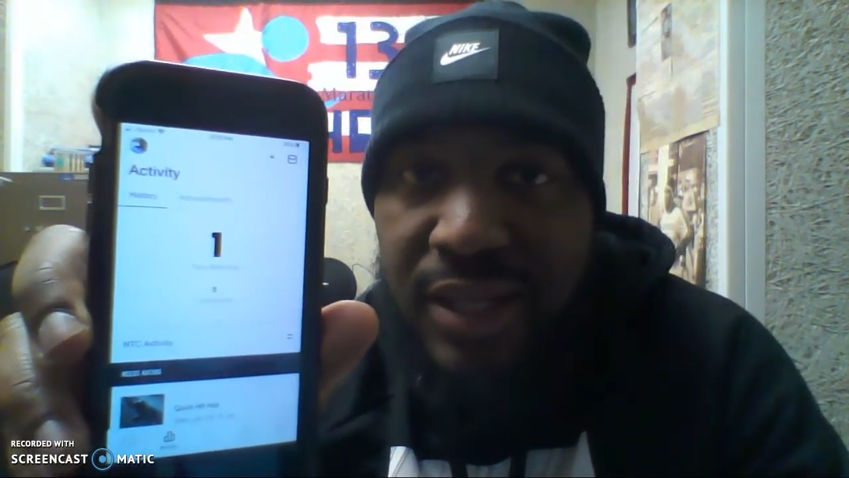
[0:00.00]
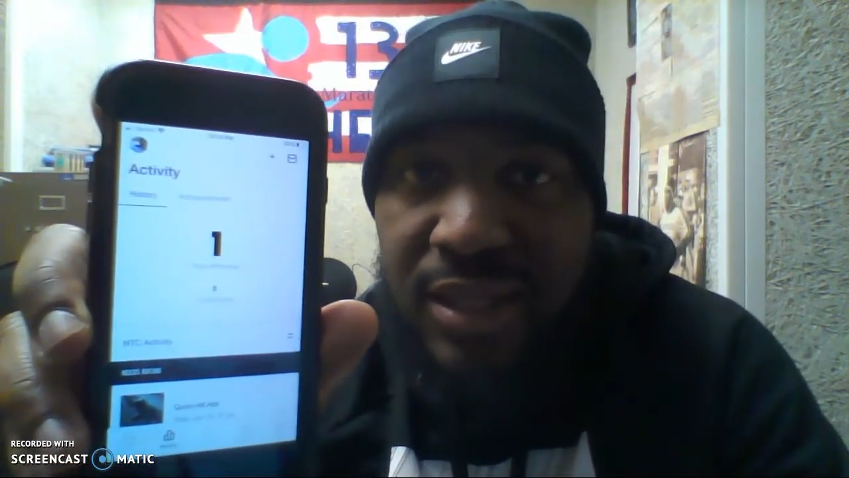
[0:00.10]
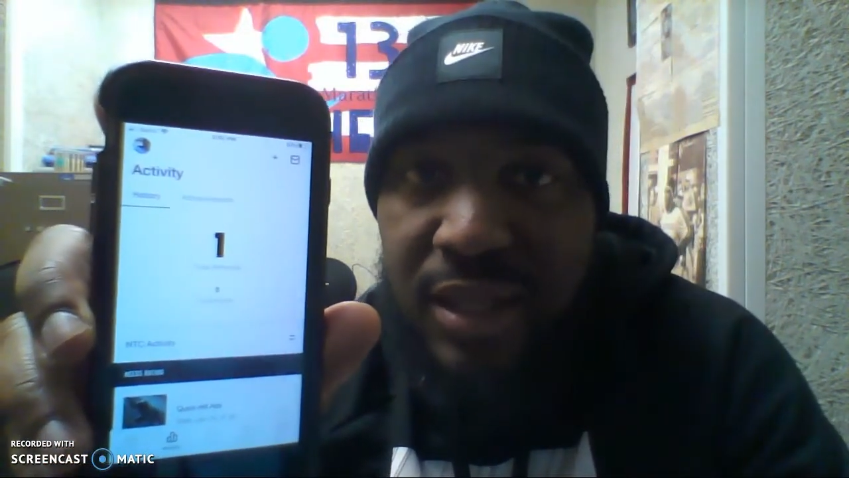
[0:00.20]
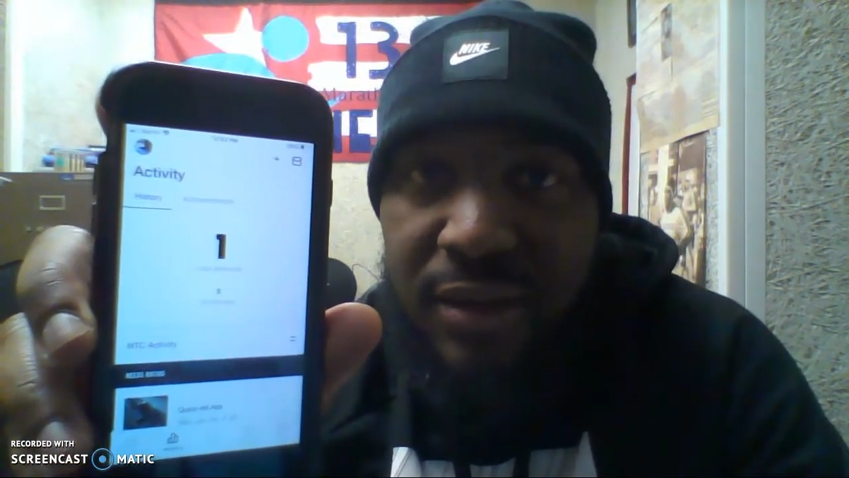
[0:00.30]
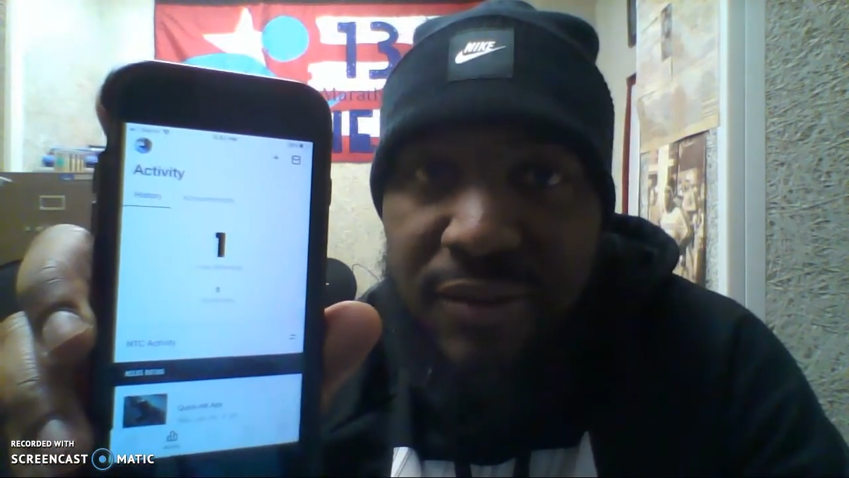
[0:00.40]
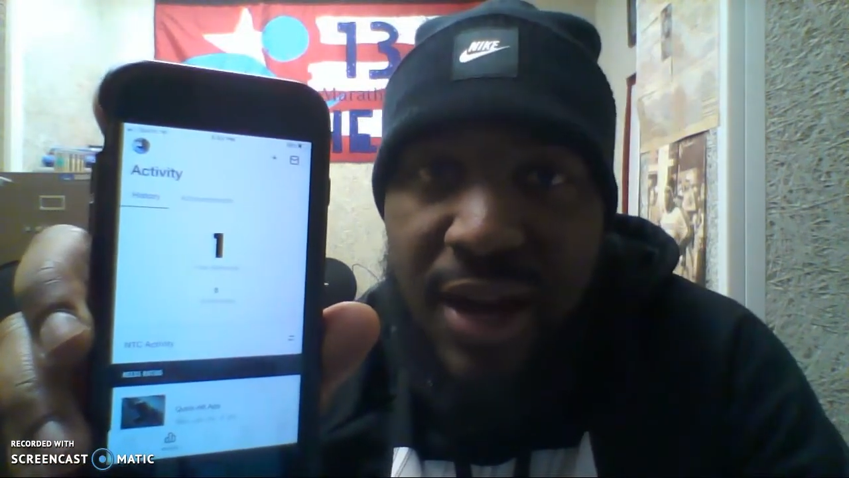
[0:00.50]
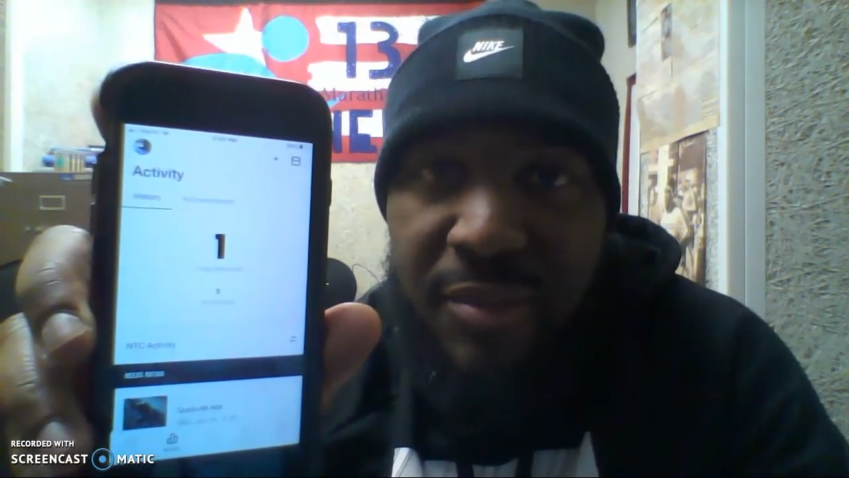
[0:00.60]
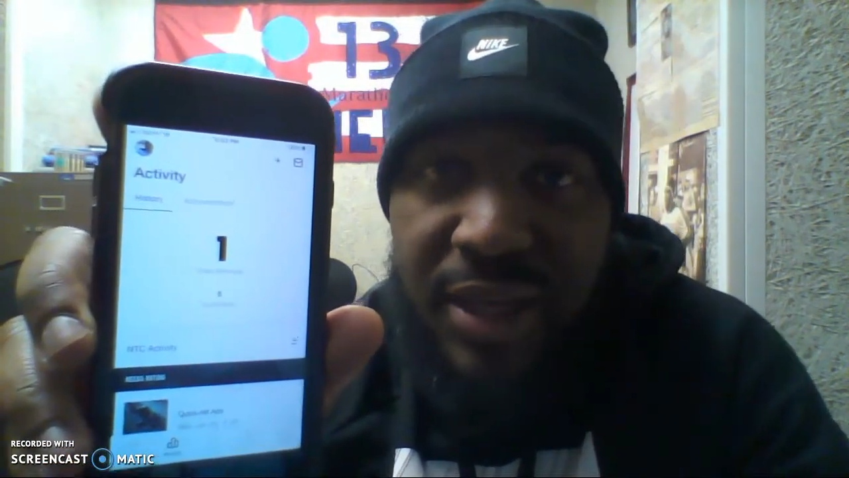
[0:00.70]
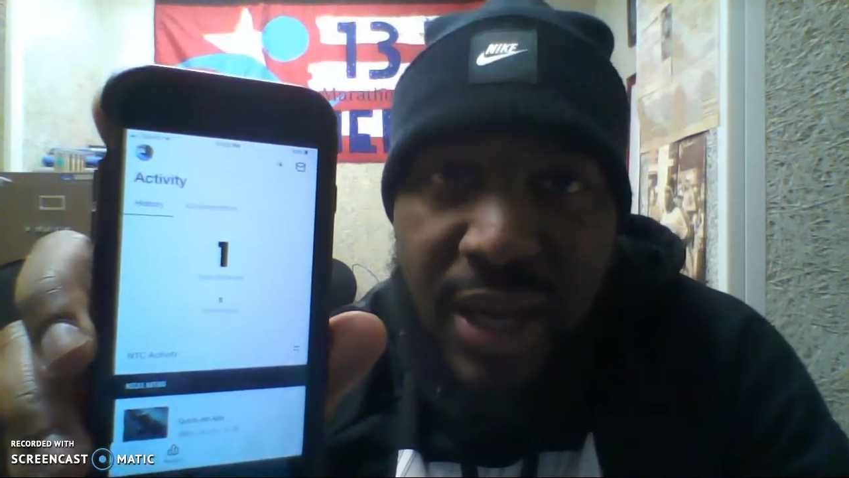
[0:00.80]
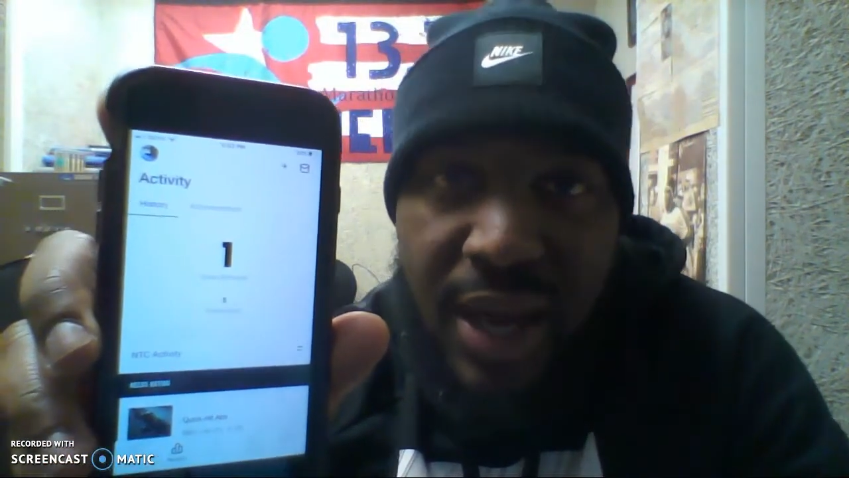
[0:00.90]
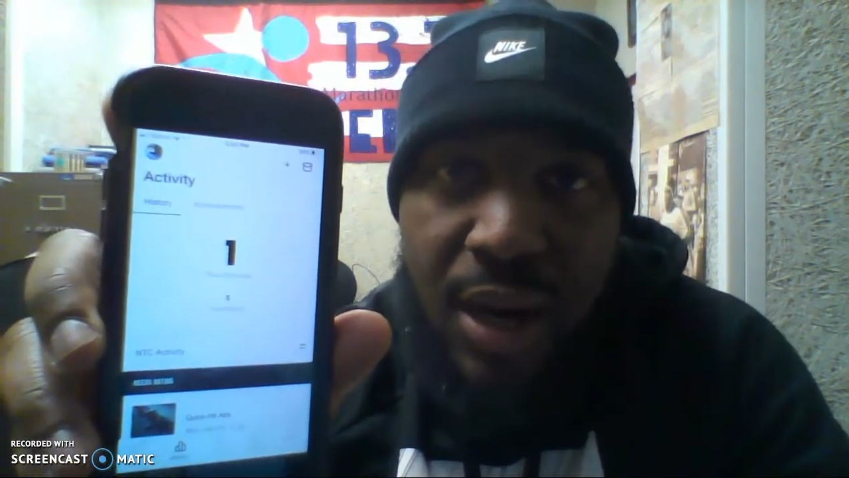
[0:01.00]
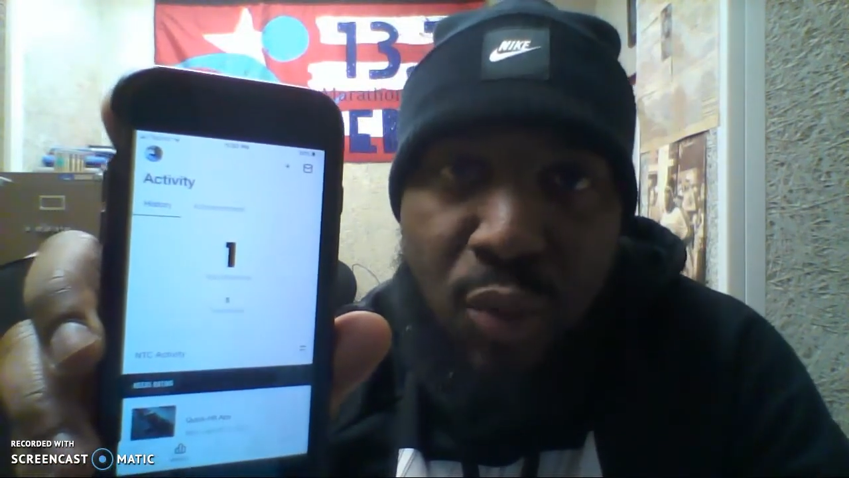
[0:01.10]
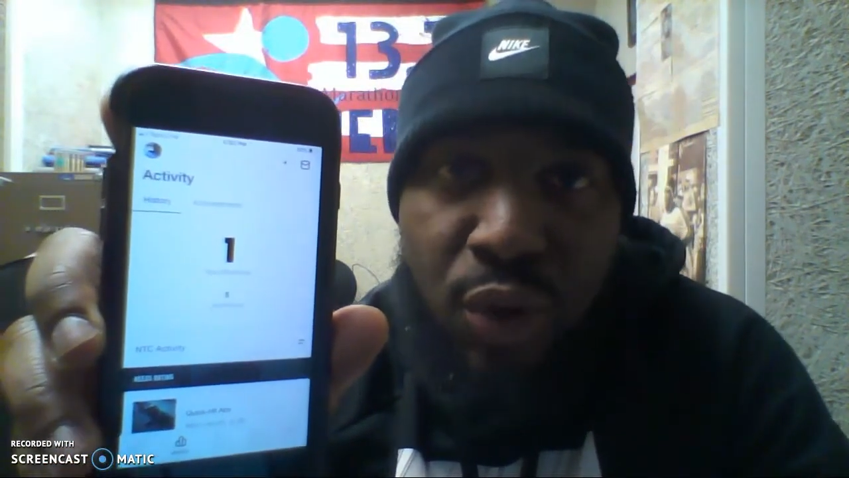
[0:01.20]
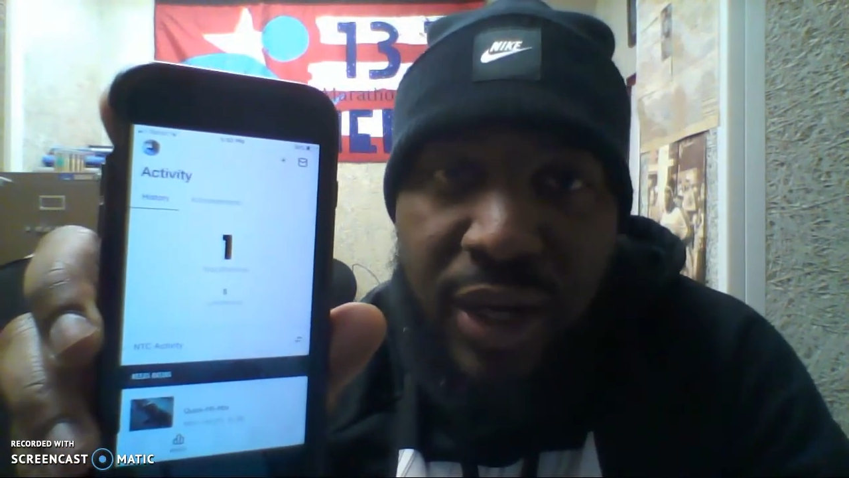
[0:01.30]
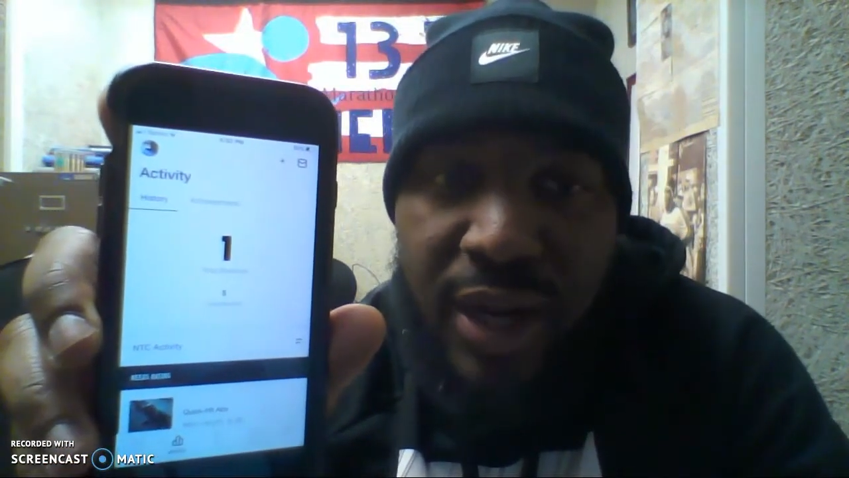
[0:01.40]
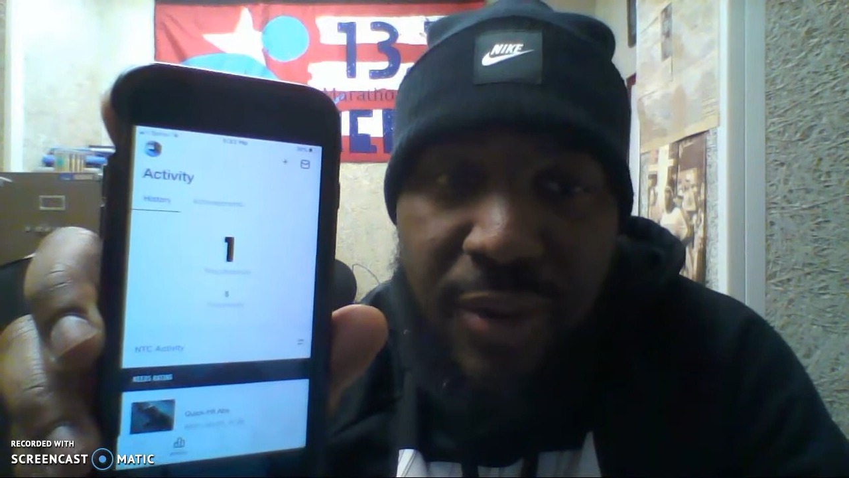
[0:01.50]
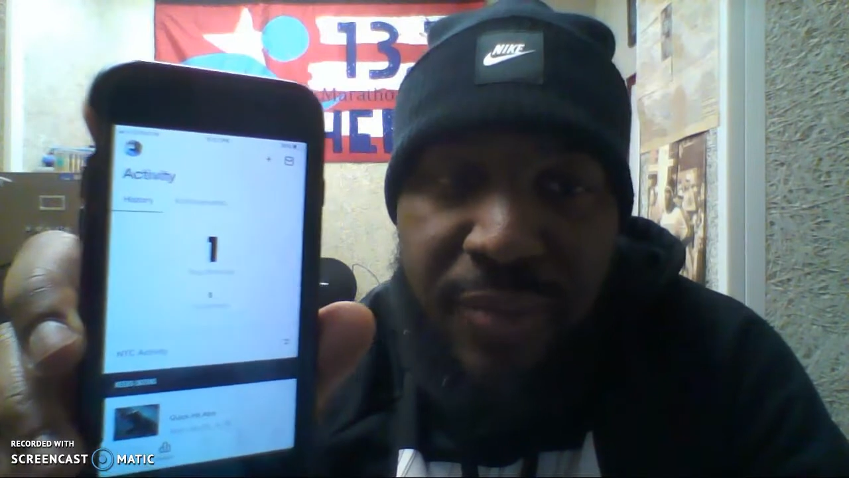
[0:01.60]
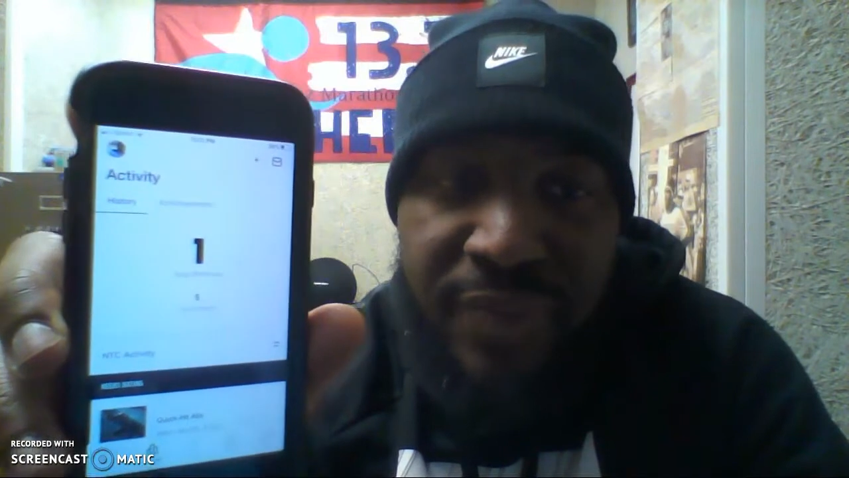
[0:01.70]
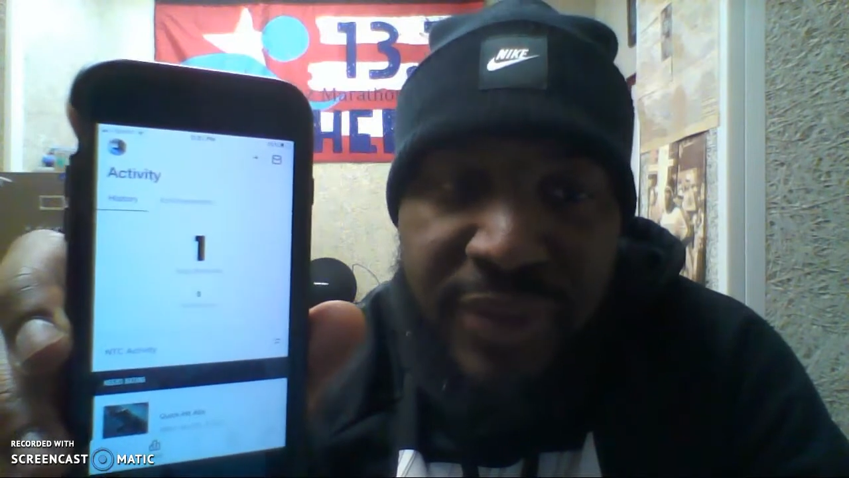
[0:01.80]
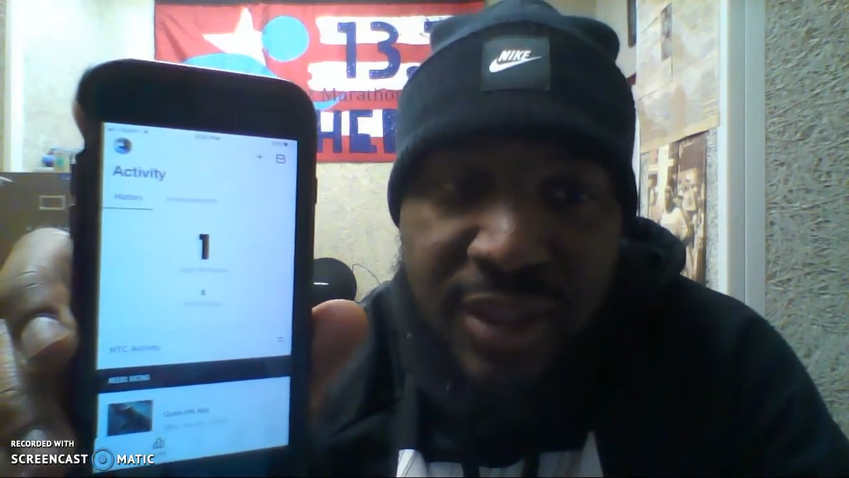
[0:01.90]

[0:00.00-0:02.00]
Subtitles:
I did a 5-minute ab workout,